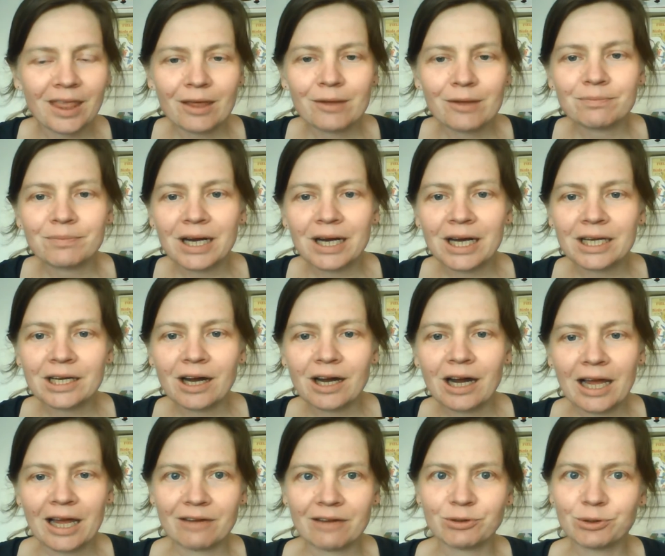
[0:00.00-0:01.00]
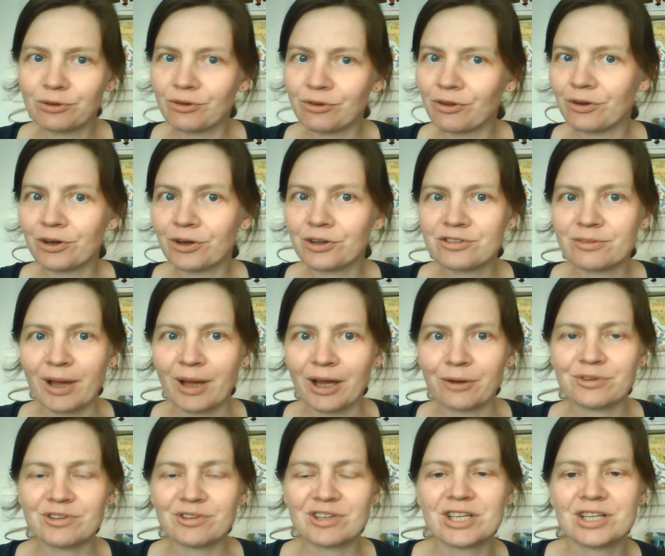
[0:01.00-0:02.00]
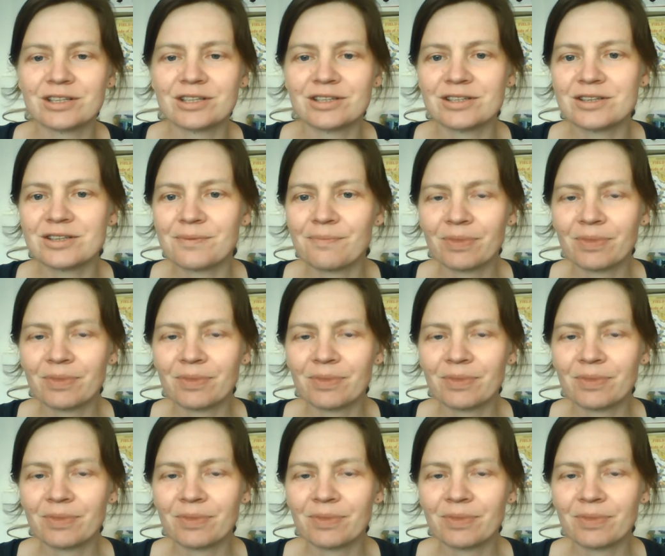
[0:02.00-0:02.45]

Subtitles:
but I have also got some acquisitions,